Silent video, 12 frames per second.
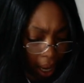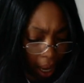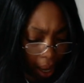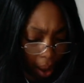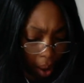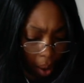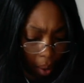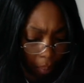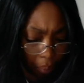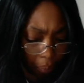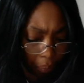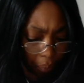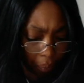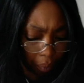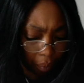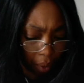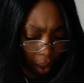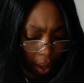
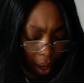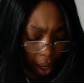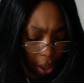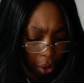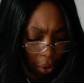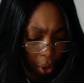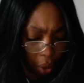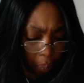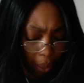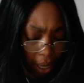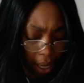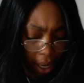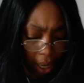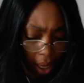You could be,